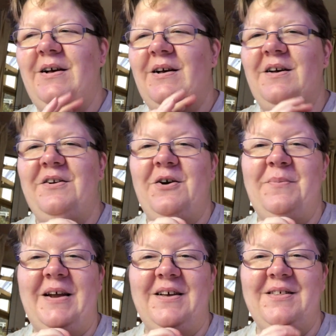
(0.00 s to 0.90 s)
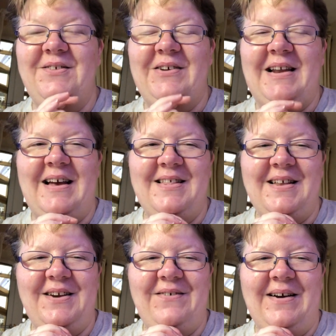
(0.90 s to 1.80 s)
Uh, nobody else really has
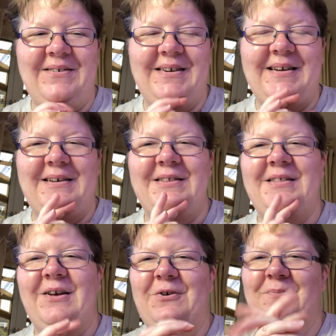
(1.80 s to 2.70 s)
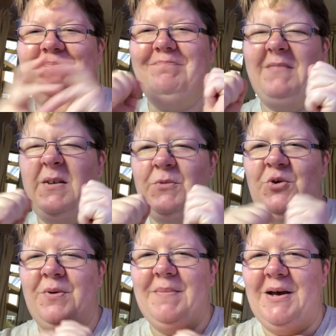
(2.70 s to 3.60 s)
any around here, so I'm
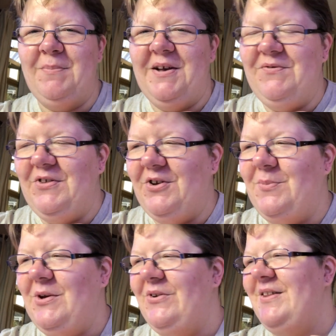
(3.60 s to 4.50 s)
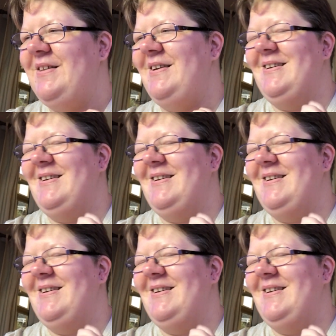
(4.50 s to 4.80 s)
doing my bit for the community.